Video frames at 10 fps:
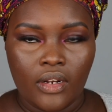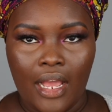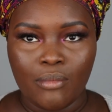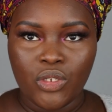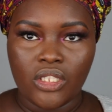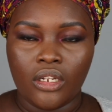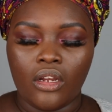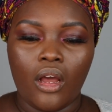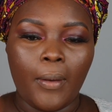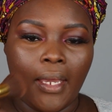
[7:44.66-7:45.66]
now I'm just gonna
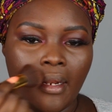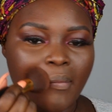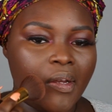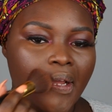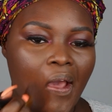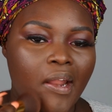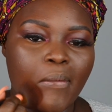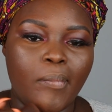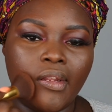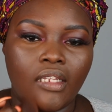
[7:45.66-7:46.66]
go in and I'm gonna kind
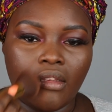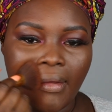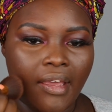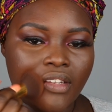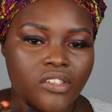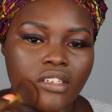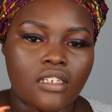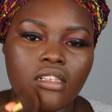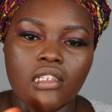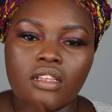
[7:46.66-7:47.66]
of blend the
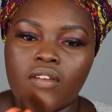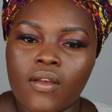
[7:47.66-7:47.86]
edges.